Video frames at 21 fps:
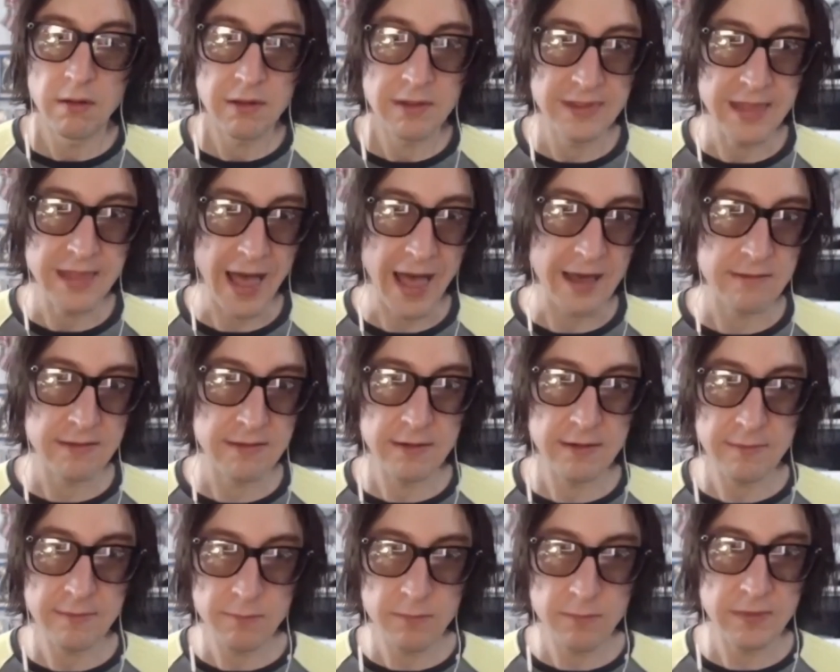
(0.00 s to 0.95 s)
that
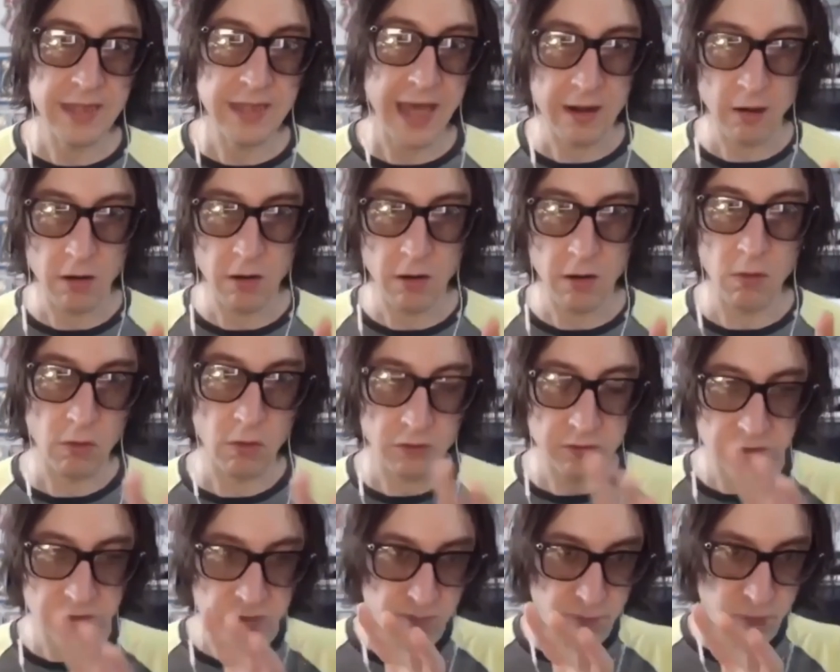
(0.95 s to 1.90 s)

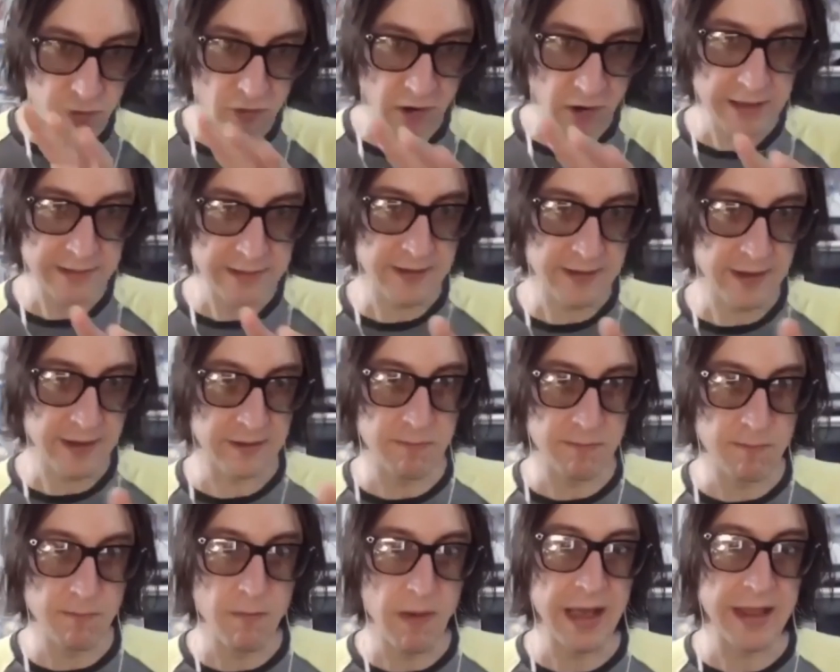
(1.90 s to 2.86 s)
whole
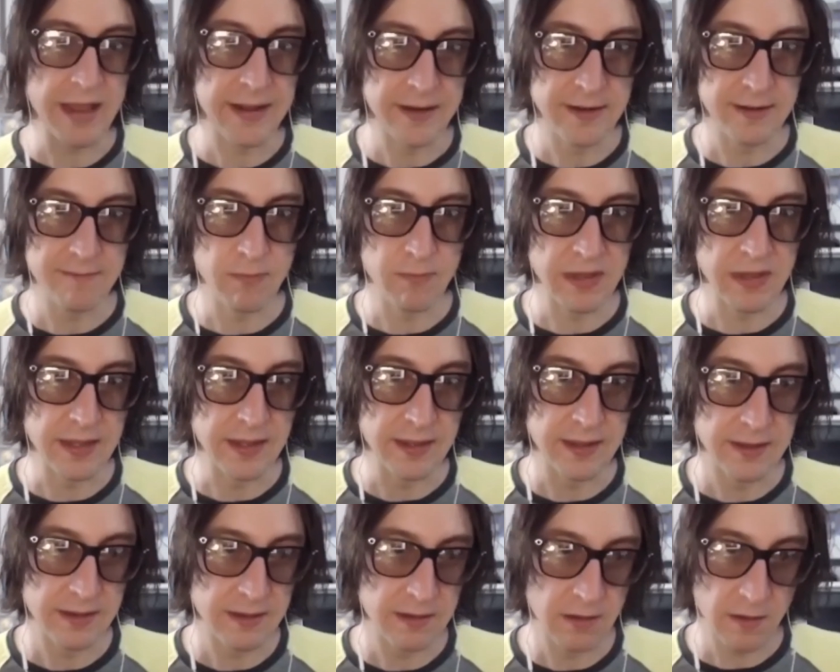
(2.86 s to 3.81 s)
process might
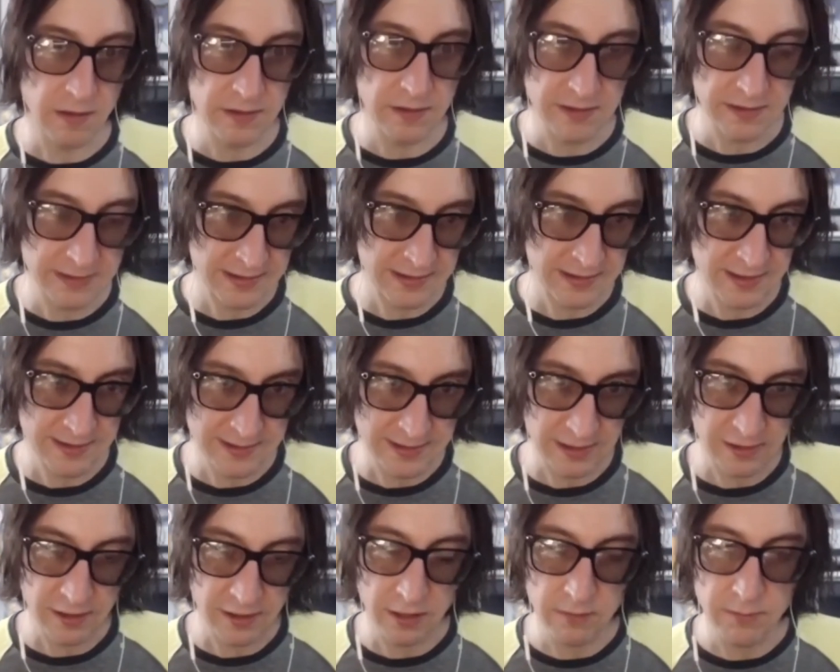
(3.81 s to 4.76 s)
be
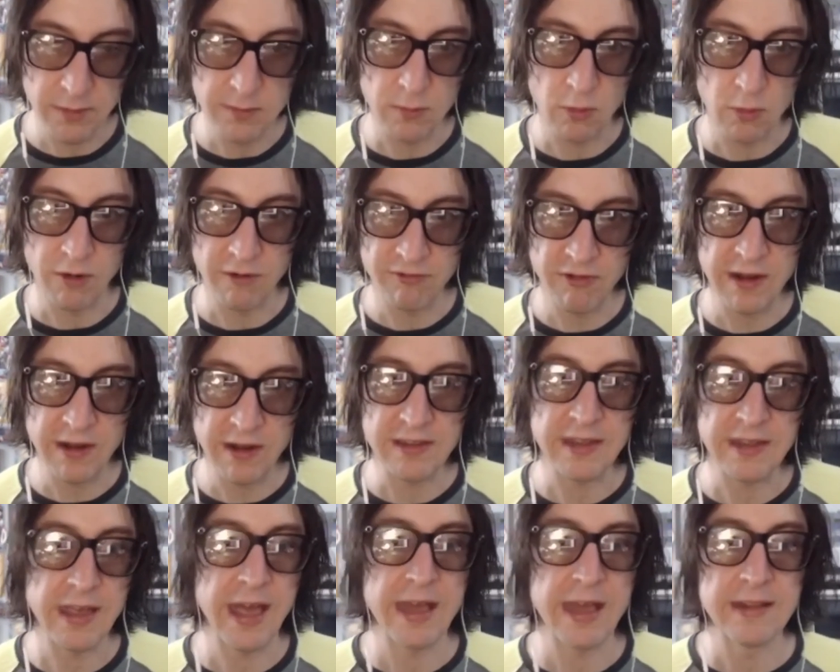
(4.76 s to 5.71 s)
just a little bit more
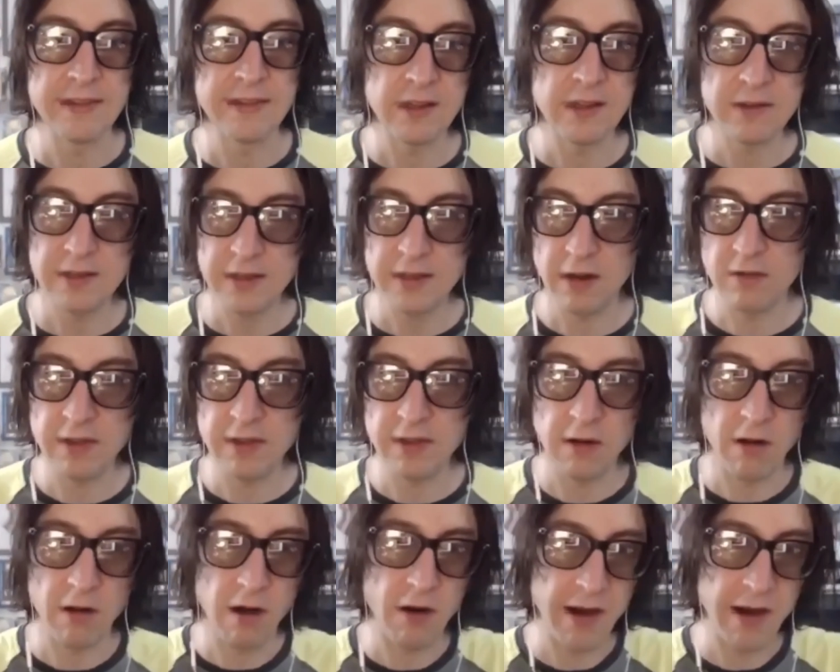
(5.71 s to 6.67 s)
friendly. And,
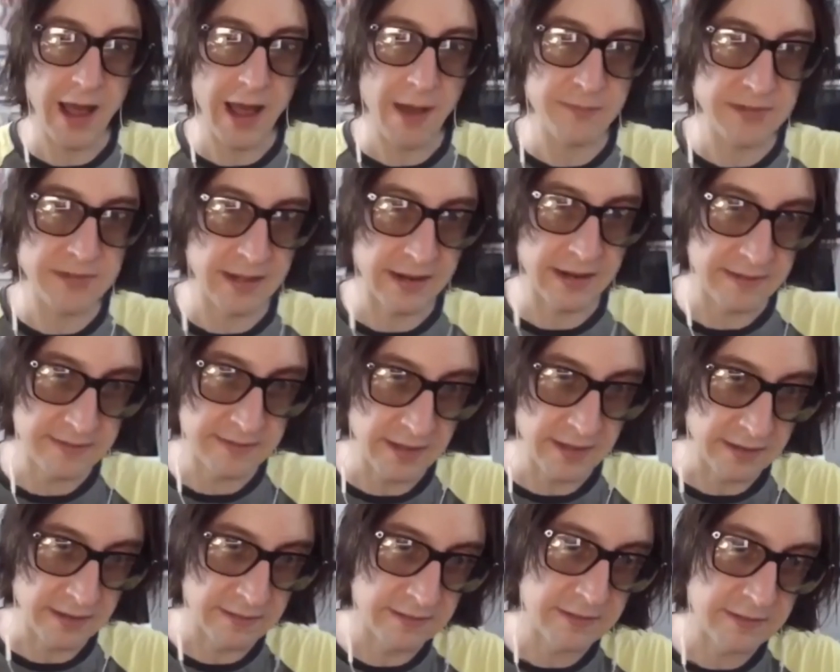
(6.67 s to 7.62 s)
there are apps that
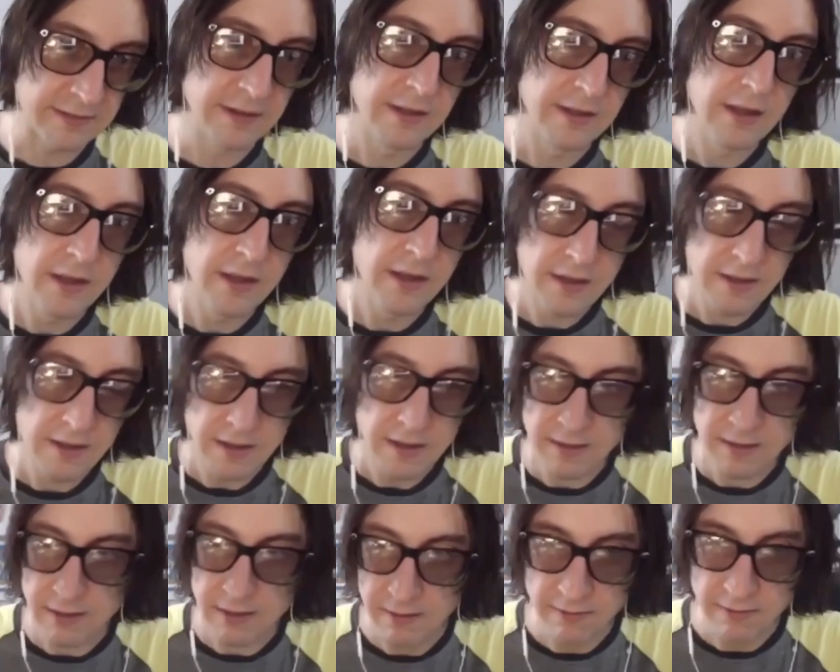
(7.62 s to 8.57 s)
exist,
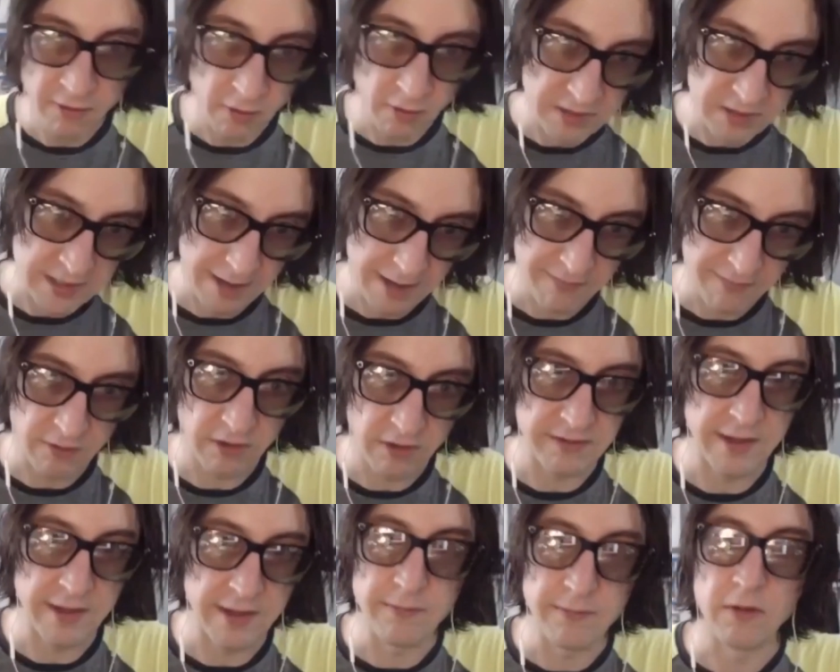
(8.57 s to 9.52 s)
Photoshop, for
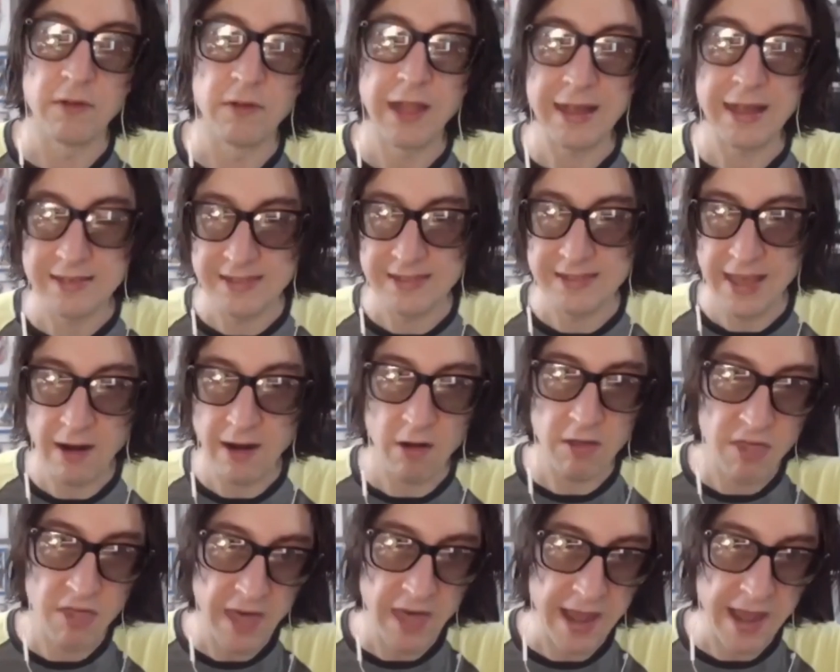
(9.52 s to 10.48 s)
example, like they are
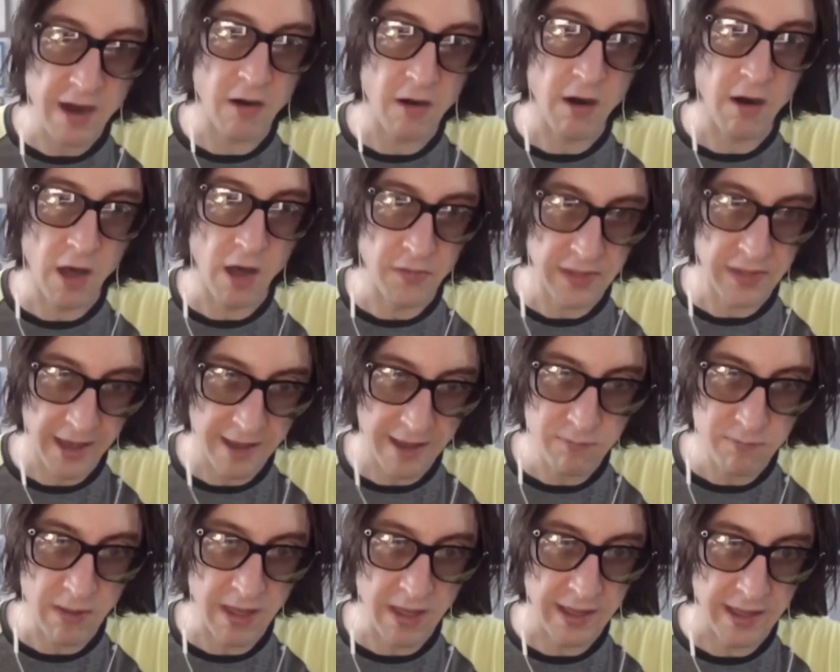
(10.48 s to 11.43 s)
there on the
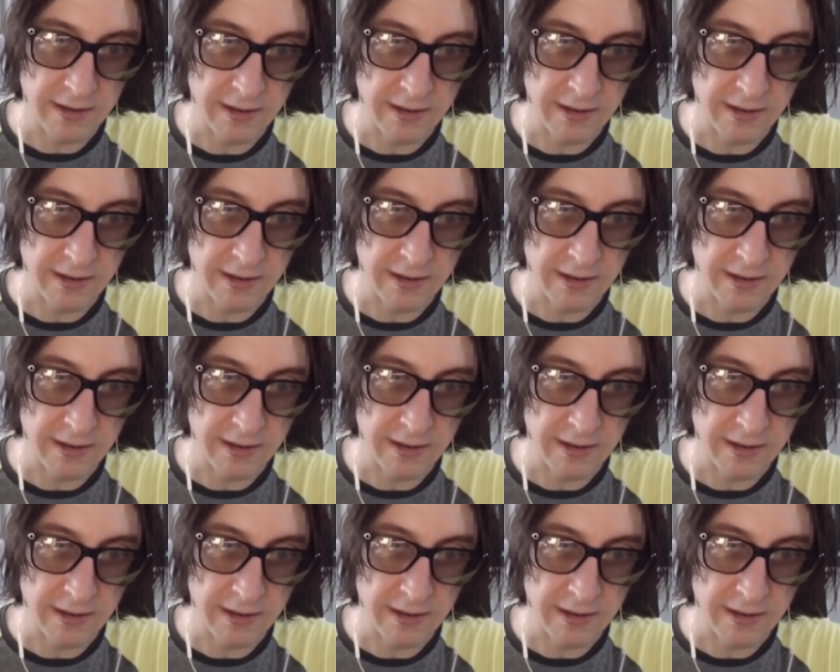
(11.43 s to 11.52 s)
iPad.